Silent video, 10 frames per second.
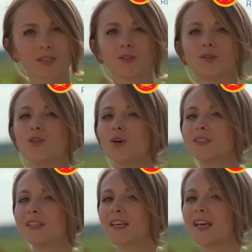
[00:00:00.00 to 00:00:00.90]
you don't
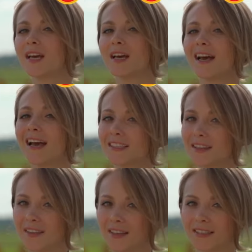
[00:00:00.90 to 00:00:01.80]
hear
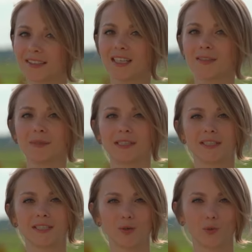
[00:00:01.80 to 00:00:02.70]
anything 10
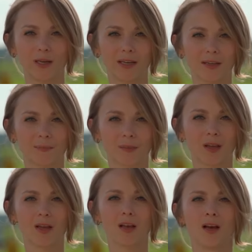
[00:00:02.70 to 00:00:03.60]
meters away.
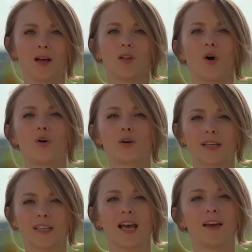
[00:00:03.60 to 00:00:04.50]
Long and
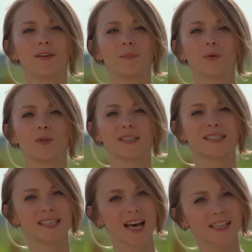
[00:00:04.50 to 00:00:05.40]
heavy bullet
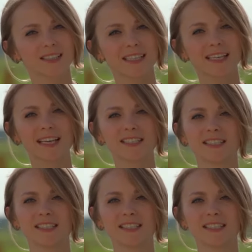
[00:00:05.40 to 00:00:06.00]
silently hits